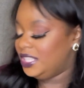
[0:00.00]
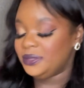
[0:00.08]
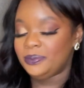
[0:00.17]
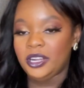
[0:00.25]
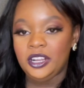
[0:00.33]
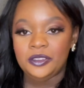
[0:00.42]

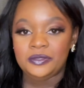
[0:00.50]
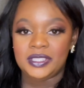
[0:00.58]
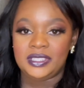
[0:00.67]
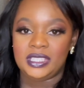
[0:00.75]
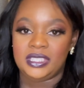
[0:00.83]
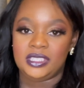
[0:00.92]
part of the
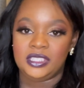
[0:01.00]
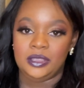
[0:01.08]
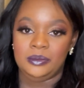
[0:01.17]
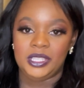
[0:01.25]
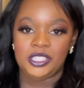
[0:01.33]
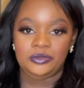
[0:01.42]
system.
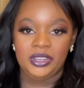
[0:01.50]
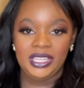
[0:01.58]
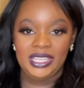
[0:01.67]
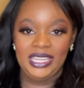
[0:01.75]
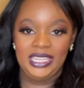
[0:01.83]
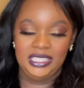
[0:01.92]
It's
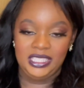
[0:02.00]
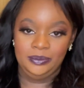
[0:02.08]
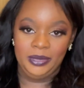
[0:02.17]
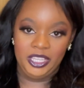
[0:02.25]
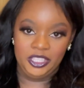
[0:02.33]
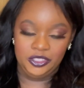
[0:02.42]
regulated
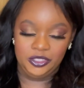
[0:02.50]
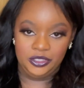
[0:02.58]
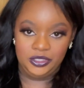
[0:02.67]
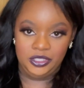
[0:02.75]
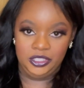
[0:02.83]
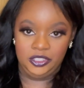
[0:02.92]
by a
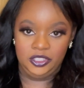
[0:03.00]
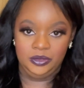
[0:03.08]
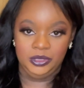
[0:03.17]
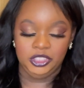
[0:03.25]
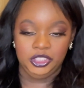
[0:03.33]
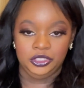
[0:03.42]
doctor to
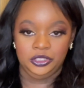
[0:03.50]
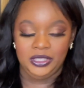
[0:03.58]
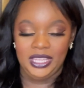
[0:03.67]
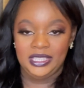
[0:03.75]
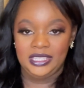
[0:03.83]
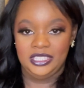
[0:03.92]
ensure
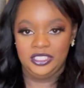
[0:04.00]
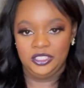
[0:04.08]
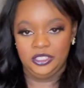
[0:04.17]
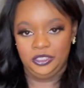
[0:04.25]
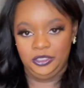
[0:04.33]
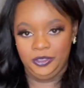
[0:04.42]
that there's
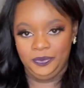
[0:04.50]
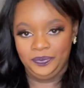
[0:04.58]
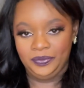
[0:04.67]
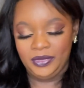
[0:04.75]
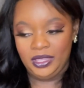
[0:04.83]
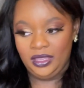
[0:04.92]
no
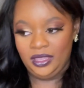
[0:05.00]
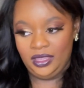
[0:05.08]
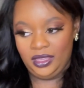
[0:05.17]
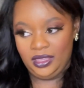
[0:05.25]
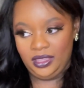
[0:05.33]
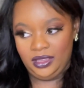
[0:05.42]

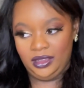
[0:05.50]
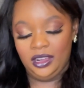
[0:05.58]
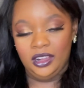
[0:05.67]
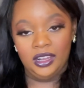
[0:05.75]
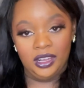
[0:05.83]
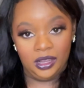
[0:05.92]

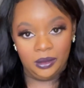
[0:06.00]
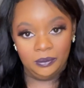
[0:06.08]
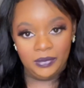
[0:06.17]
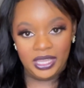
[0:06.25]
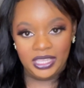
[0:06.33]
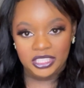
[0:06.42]
harm,
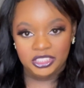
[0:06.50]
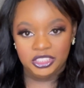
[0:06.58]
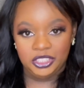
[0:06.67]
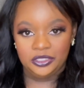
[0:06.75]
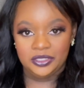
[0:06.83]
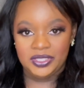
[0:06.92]
I guess you
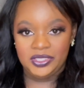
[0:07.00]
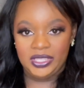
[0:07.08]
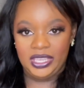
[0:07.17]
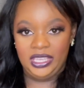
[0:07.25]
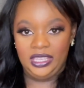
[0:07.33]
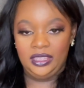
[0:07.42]
could
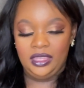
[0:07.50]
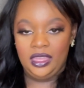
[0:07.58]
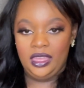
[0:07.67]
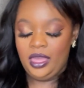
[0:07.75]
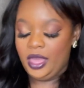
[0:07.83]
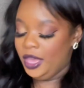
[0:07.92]
say.
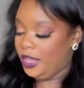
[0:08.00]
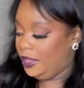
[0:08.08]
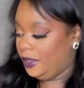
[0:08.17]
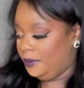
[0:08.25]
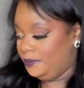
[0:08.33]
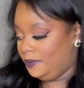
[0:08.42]

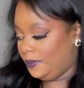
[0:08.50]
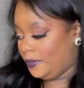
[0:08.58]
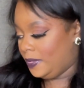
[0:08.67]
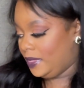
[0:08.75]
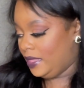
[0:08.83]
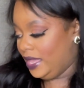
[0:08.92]
And
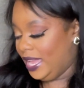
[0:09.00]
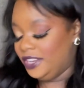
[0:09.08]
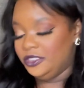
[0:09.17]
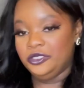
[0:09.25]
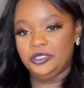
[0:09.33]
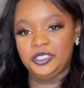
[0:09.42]

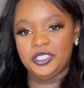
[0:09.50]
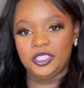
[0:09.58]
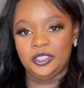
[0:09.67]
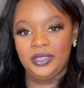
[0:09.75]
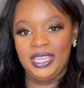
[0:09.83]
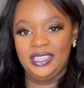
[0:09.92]

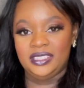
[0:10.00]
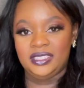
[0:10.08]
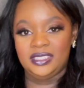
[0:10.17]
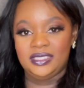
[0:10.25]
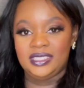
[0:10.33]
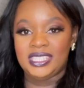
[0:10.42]
also
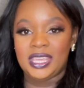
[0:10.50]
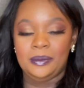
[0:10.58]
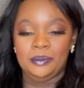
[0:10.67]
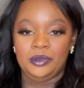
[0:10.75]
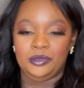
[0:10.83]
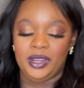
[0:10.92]
it's
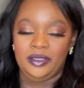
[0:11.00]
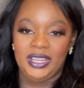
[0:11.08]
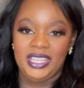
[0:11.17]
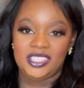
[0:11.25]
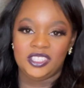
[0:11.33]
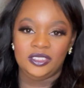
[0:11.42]
temporary.
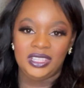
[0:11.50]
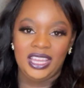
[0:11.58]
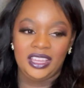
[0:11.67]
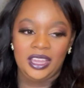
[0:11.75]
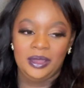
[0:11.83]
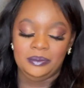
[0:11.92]
It's not
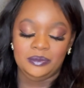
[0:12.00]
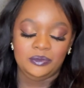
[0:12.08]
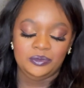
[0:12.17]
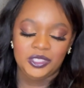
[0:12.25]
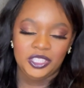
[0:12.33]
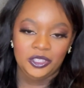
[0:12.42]
like I'm,
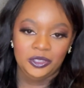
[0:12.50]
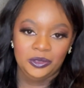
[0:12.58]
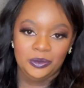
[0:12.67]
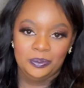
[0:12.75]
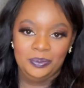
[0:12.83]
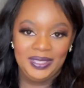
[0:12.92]
you know,
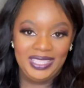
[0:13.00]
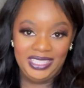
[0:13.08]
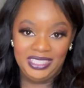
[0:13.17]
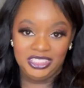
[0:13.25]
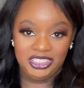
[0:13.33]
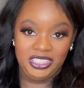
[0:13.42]

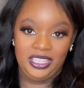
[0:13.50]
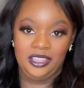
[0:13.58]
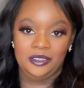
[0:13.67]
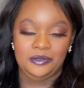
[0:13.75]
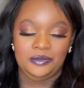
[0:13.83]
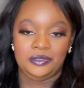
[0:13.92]

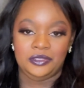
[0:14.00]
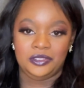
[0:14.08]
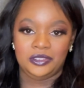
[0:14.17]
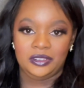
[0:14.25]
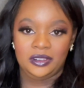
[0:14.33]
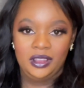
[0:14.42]
bleaching
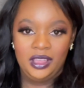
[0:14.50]
for,